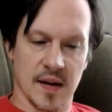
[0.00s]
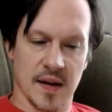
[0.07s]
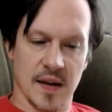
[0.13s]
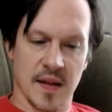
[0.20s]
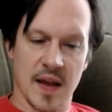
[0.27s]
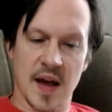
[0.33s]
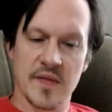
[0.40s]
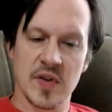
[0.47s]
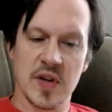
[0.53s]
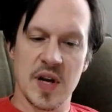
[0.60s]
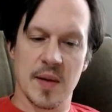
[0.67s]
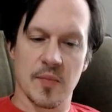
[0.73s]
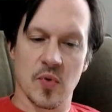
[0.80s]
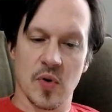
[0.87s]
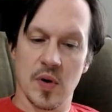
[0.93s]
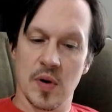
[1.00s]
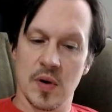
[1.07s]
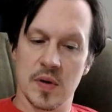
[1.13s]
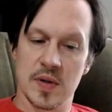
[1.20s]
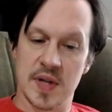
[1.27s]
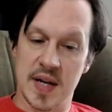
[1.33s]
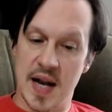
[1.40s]
The heavenly emperor
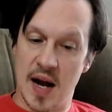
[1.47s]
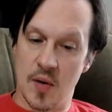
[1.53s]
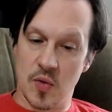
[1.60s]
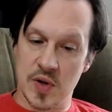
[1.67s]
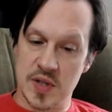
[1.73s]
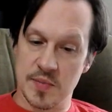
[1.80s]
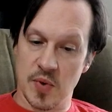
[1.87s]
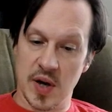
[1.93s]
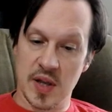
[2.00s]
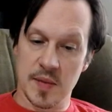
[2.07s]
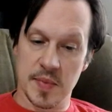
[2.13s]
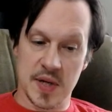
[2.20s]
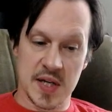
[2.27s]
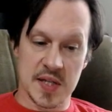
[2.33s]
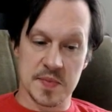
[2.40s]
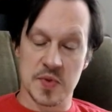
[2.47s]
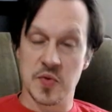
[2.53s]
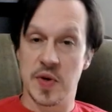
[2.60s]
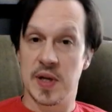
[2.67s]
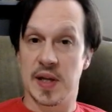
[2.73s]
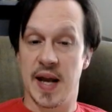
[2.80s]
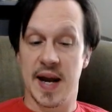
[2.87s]
did not want to break the peace
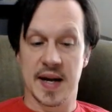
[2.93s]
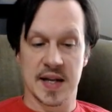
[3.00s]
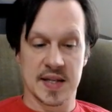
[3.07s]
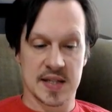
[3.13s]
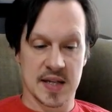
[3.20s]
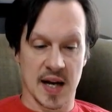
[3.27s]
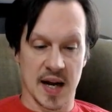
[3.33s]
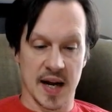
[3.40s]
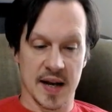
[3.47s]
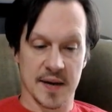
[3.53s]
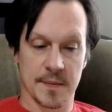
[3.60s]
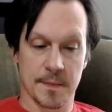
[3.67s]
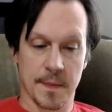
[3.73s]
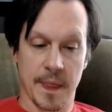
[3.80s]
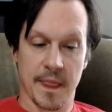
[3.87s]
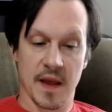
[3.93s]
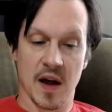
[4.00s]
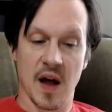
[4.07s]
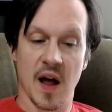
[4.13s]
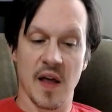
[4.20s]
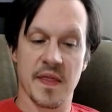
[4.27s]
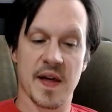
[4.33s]
between land and sky.
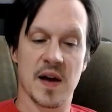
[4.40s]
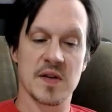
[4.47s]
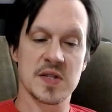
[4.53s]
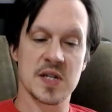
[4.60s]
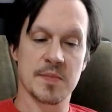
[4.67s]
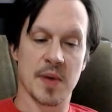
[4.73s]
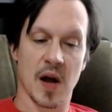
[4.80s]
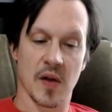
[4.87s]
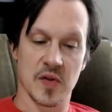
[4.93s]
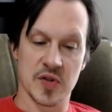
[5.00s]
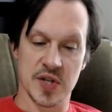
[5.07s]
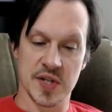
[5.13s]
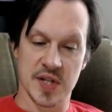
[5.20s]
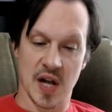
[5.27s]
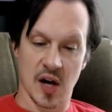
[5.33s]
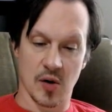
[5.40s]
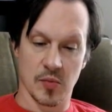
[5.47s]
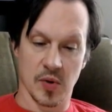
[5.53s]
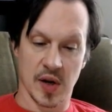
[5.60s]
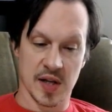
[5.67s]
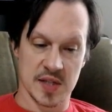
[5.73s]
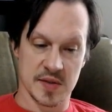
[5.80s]
"1,000 apologies, honorable
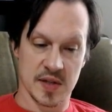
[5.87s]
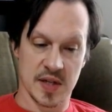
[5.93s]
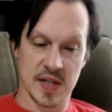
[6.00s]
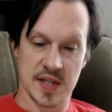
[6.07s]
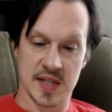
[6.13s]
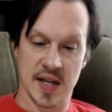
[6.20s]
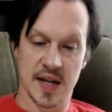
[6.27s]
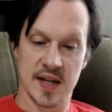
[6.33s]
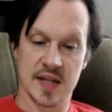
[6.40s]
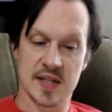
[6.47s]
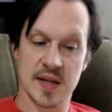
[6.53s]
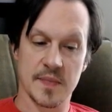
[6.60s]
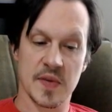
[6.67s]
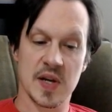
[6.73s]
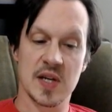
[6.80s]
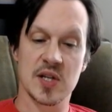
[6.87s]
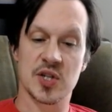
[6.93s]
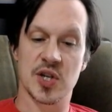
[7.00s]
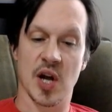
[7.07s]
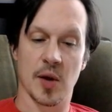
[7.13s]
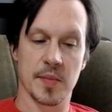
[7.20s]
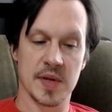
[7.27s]
cousin," he said. "Something
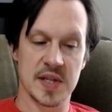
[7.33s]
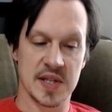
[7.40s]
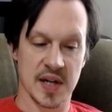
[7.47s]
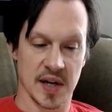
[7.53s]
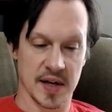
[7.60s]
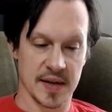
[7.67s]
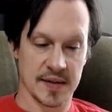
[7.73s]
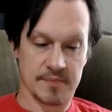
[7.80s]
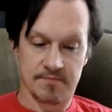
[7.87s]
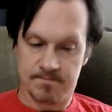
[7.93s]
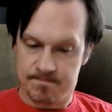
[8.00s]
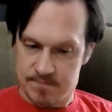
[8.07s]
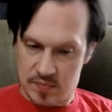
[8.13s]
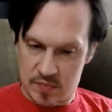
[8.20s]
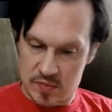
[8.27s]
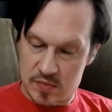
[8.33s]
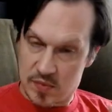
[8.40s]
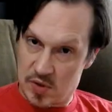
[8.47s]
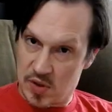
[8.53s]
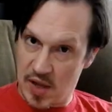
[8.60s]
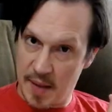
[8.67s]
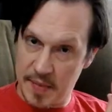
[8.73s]
shall be done."
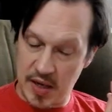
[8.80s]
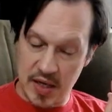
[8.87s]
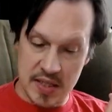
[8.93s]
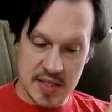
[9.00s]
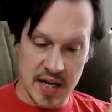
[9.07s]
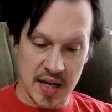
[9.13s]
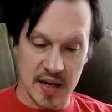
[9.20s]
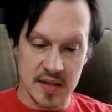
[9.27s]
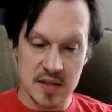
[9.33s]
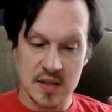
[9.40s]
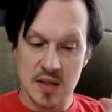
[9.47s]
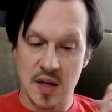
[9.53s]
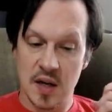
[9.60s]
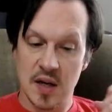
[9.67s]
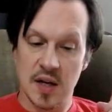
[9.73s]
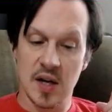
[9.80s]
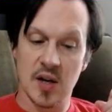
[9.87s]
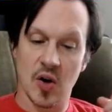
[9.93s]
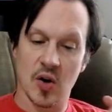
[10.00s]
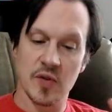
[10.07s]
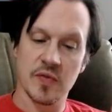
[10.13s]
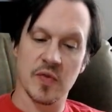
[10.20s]
Clapping his hands, He
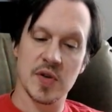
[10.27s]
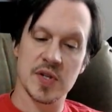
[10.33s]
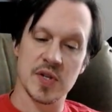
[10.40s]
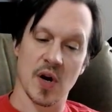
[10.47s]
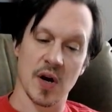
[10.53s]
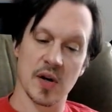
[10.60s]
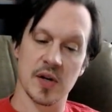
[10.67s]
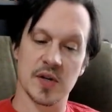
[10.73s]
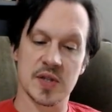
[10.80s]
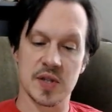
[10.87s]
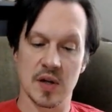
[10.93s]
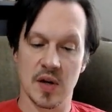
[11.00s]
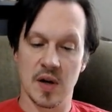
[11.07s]
called for his daughters.